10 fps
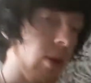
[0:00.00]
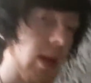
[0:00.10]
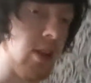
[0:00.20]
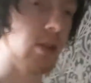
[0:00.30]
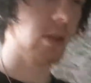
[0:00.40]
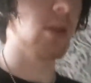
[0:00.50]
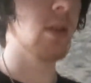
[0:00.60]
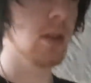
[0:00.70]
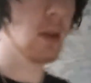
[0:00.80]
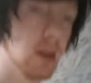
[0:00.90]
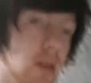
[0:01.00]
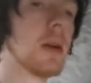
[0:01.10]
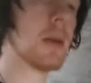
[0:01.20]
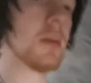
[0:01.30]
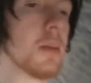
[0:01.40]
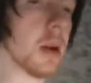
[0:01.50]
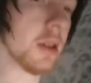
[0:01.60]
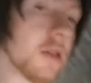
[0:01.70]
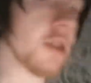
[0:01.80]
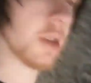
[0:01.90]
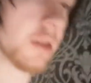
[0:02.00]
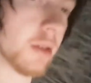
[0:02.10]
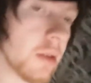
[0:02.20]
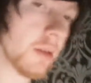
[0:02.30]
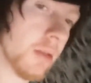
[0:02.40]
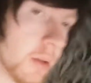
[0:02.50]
I will ask. But I think she is.